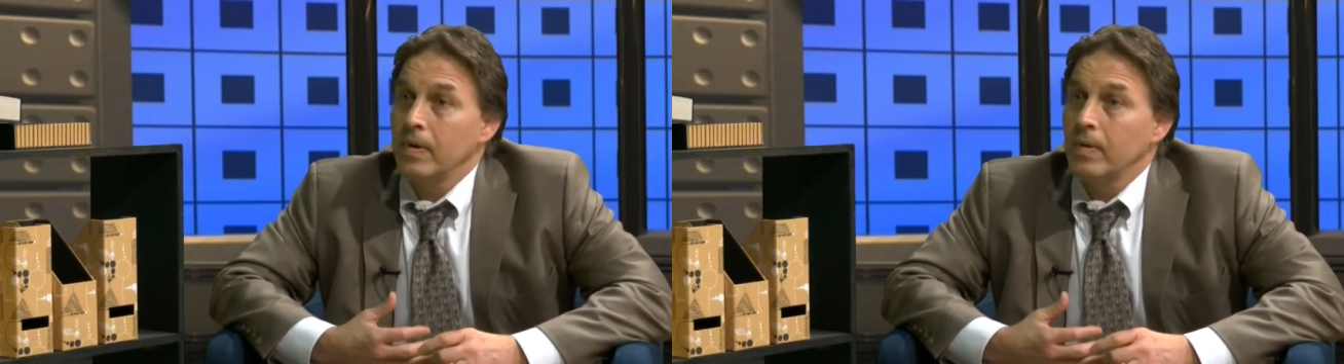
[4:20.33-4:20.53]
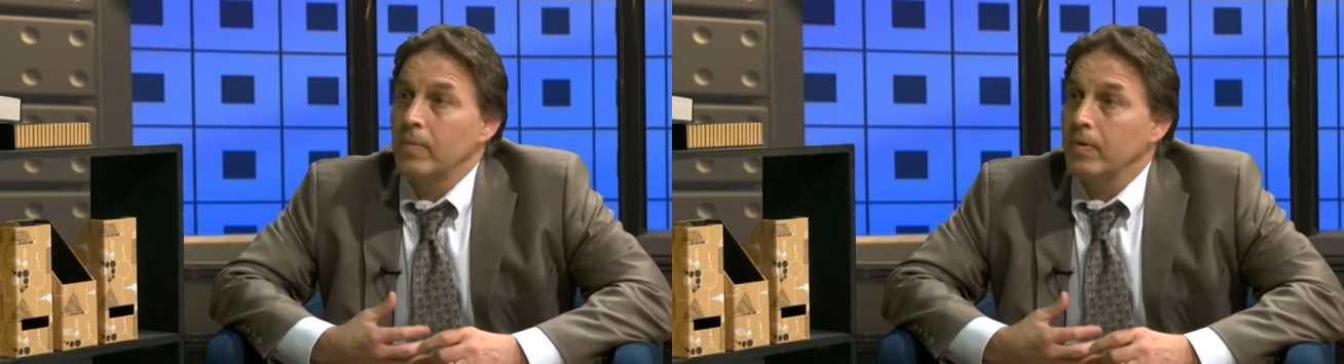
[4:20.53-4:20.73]

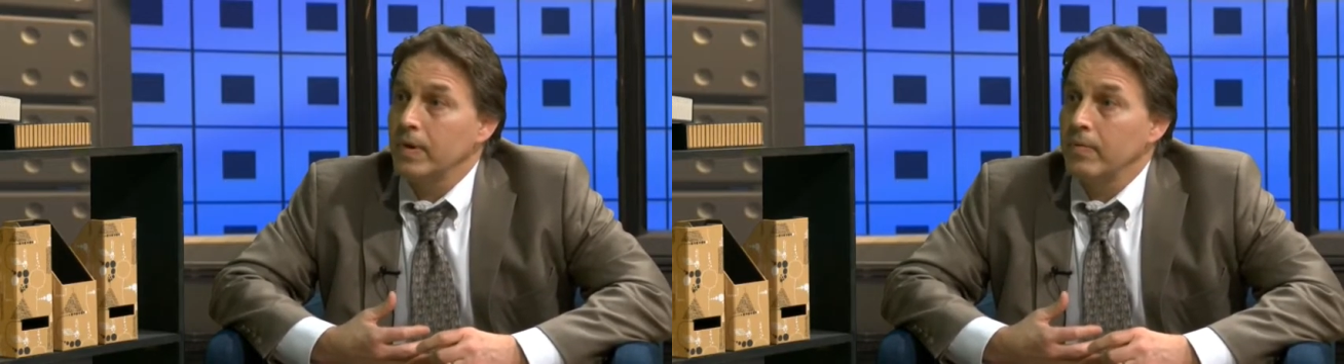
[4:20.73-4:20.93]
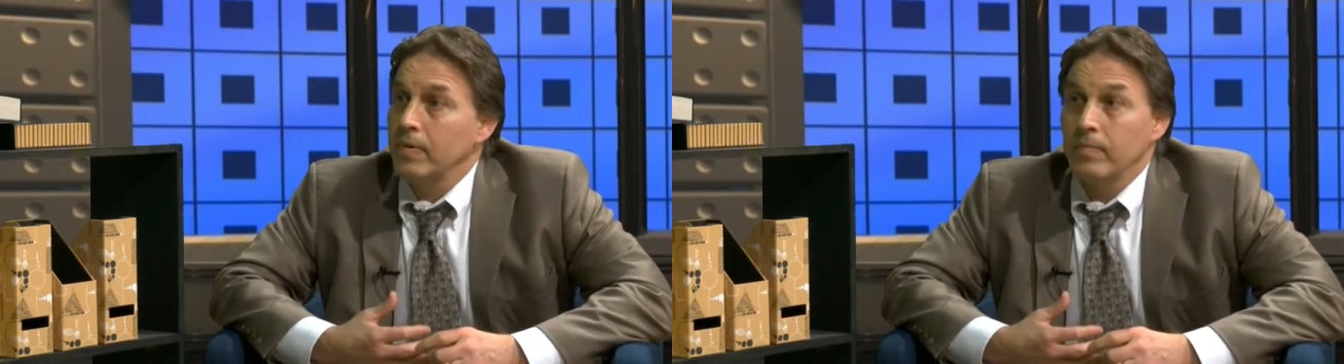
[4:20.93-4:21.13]
and
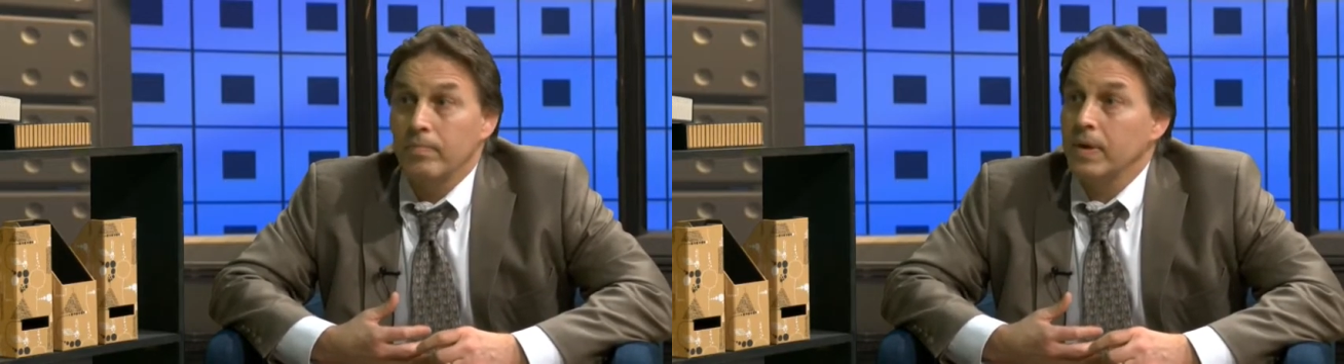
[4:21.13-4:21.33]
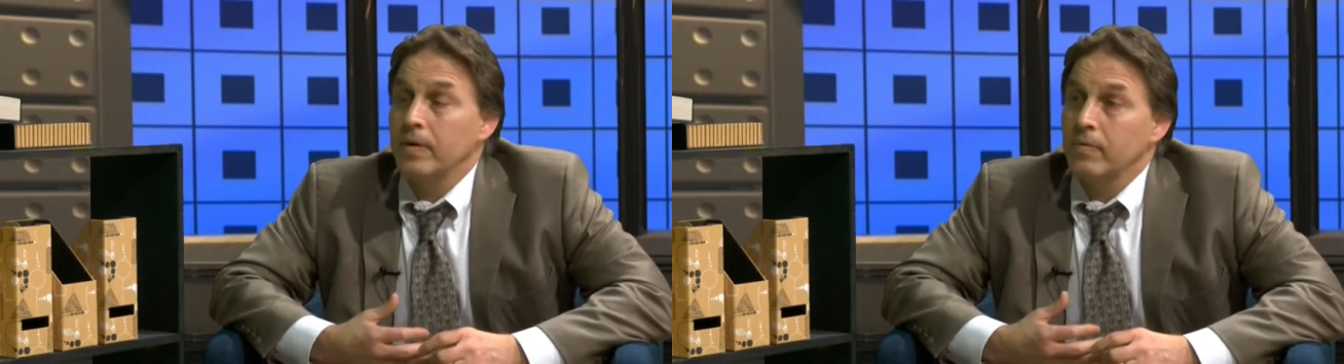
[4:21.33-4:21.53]
believe
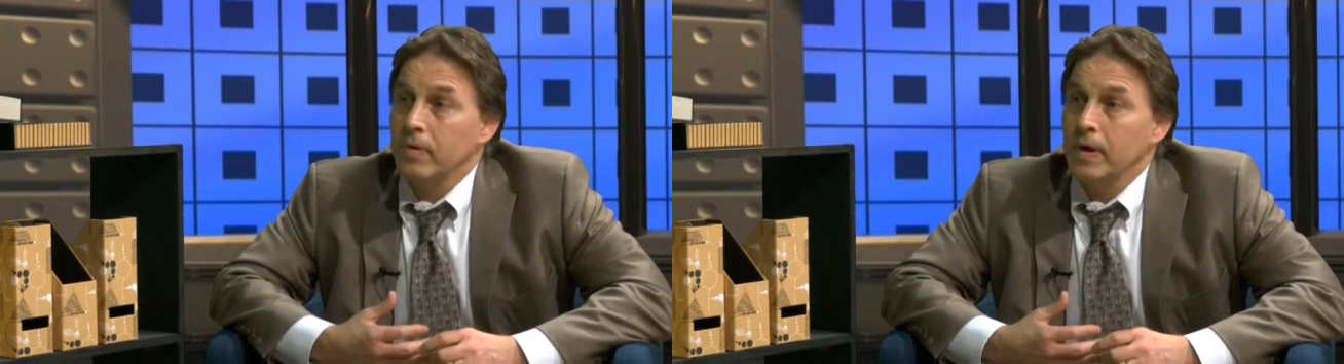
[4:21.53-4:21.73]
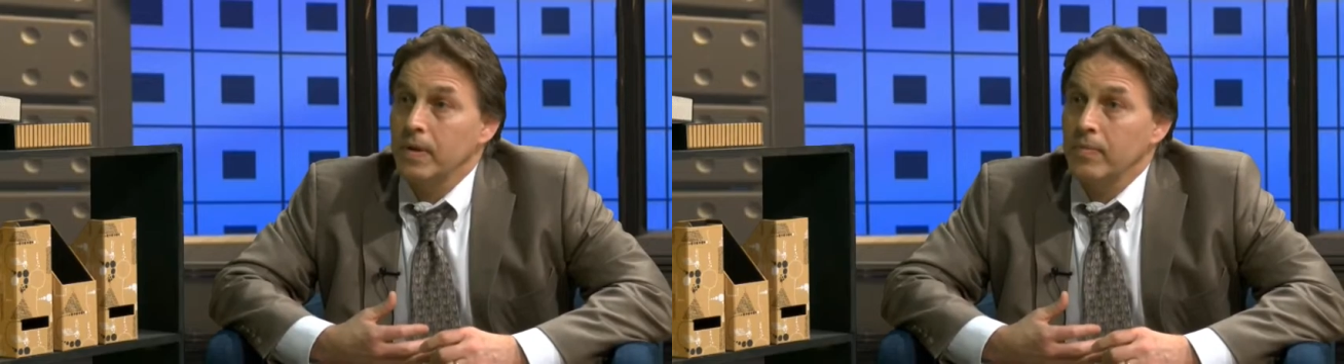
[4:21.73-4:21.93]
in big
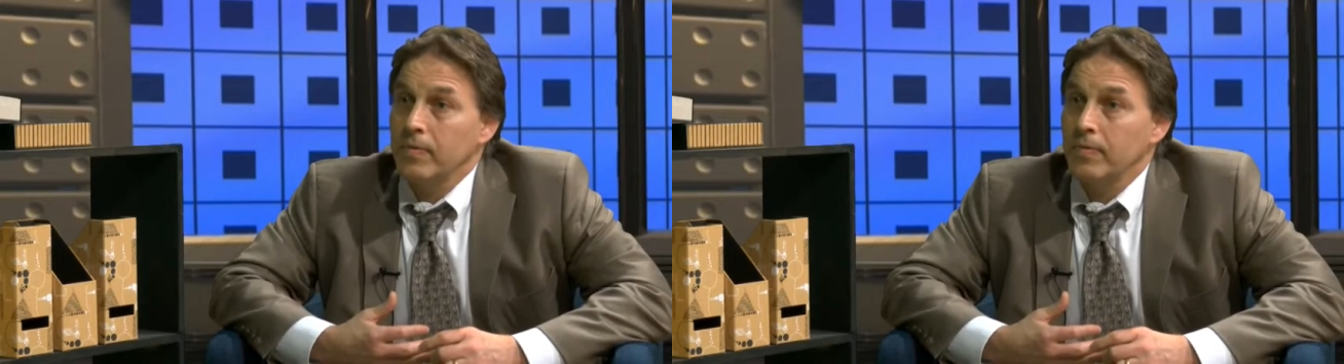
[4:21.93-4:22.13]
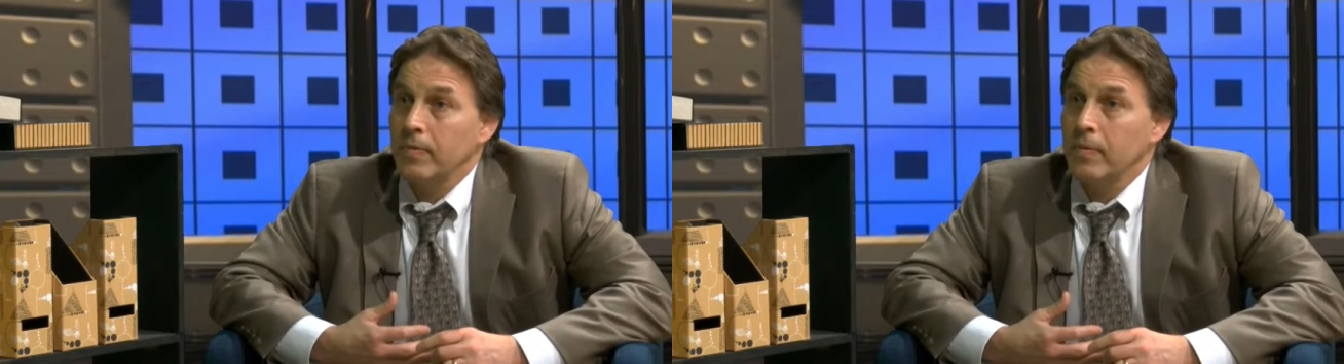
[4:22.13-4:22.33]

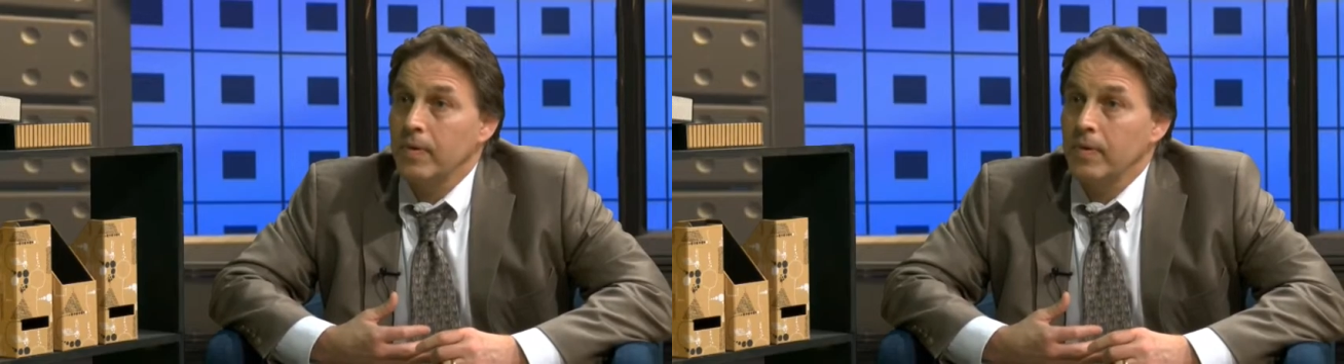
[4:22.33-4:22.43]
dreams.